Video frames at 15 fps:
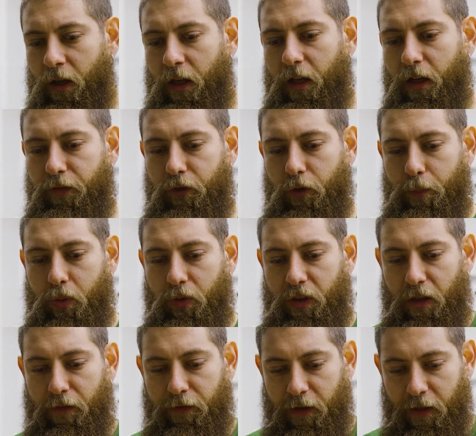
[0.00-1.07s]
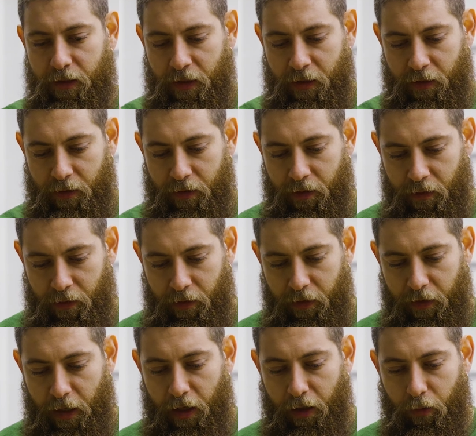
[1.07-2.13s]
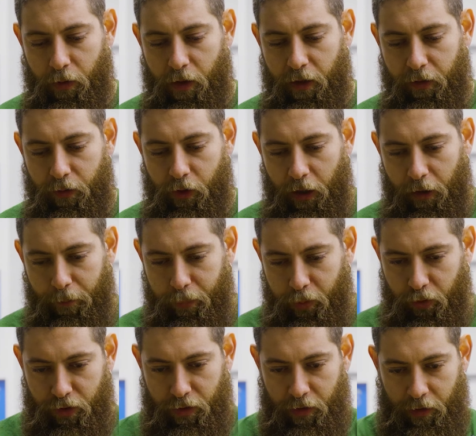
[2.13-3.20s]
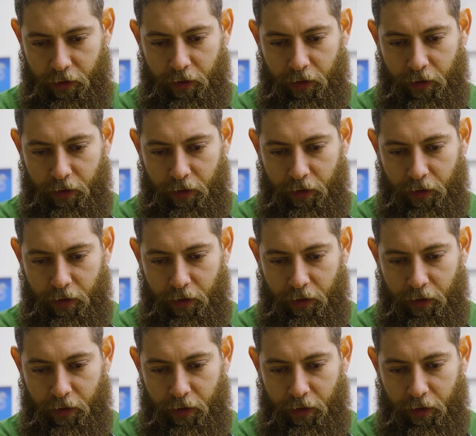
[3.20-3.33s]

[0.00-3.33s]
And if you put the feet narrower, you can push